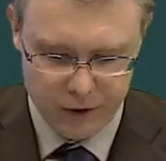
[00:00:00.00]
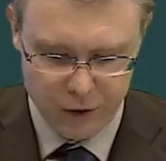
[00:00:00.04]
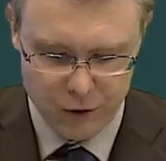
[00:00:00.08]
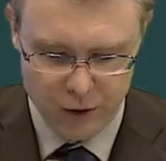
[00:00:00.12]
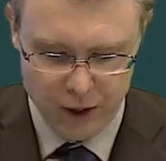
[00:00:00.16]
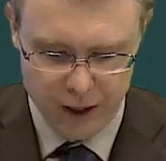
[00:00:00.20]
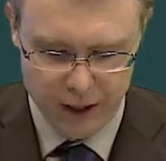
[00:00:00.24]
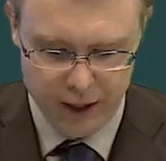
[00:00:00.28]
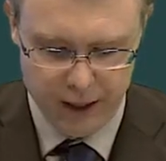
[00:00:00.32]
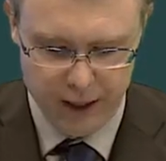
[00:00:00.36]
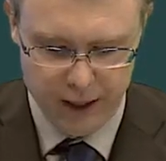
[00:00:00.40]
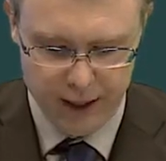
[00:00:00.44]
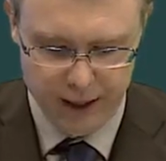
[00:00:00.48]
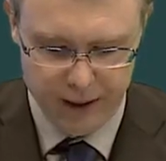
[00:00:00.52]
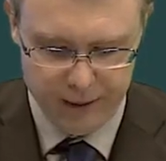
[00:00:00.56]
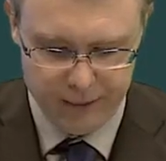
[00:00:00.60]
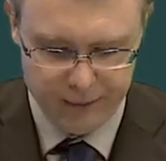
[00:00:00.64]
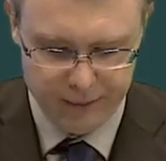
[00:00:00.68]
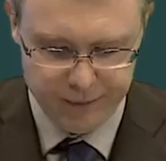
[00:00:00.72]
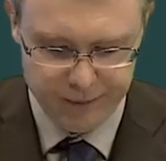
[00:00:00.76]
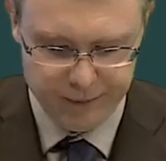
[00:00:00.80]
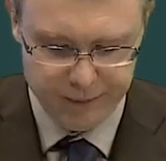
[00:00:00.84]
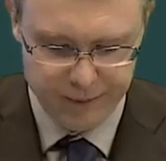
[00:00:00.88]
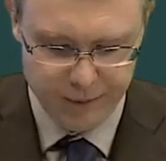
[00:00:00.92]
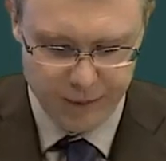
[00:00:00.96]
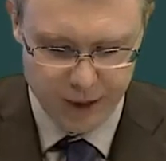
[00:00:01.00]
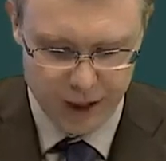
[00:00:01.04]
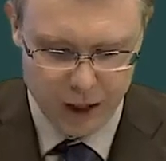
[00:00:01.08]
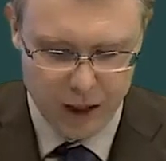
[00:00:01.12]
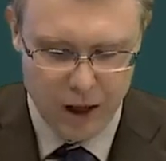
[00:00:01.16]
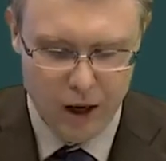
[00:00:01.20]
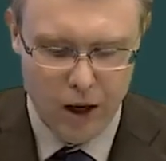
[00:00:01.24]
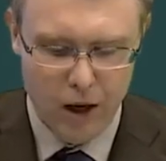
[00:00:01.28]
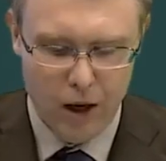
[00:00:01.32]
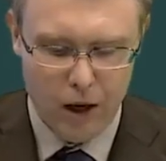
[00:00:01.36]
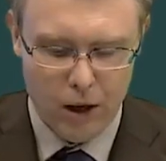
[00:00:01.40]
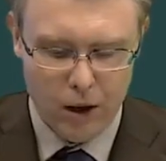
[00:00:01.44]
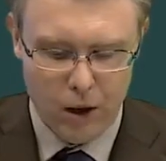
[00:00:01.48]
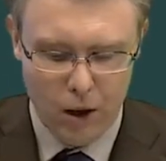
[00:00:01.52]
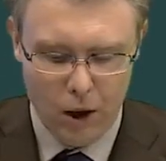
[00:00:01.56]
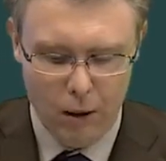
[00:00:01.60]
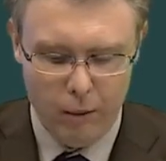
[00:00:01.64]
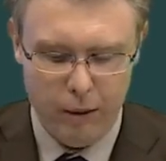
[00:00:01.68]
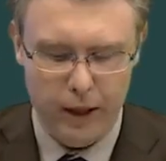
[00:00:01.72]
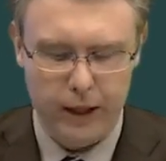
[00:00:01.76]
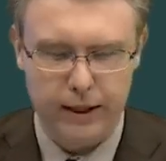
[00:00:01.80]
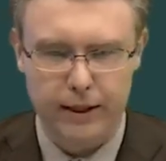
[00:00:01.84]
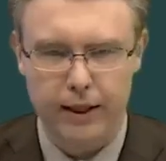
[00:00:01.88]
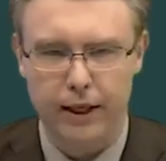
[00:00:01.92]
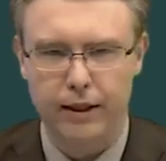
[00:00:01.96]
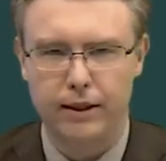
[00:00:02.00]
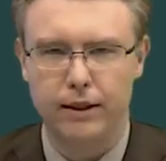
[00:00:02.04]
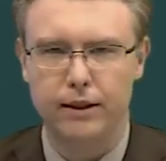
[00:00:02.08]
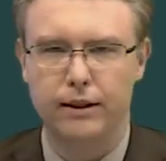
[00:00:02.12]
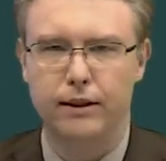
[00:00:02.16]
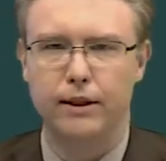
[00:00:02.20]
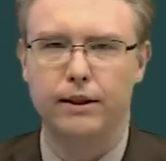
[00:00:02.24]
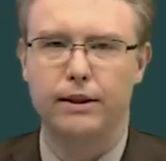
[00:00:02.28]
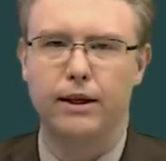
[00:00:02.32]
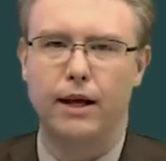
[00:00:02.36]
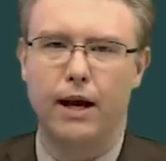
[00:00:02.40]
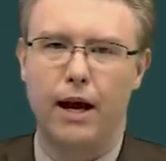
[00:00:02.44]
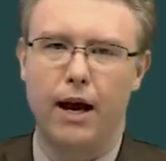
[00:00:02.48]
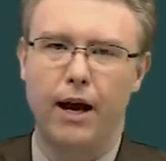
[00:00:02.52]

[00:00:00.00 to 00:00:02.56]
try that again. Complex sentences